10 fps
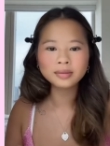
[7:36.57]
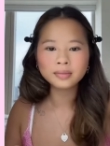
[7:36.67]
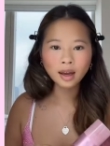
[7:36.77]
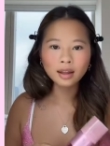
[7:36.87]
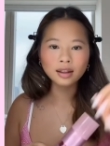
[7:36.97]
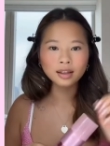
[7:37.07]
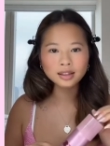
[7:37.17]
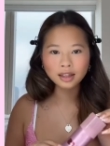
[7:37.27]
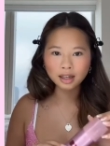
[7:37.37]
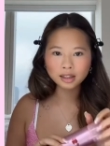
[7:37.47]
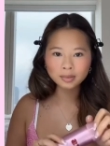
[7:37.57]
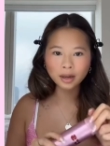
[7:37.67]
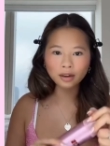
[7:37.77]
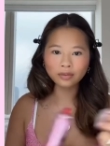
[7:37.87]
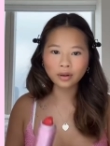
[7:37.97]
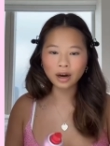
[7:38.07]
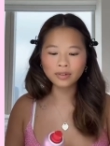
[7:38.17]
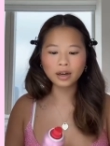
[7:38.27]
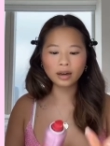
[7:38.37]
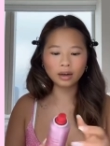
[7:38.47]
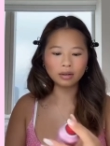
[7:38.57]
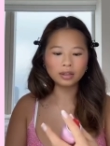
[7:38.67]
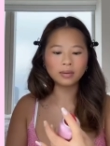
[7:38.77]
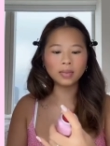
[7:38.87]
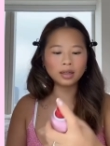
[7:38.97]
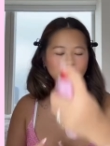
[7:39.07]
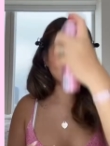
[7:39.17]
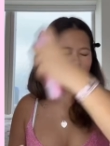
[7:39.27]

This setting spray for every night out is a must.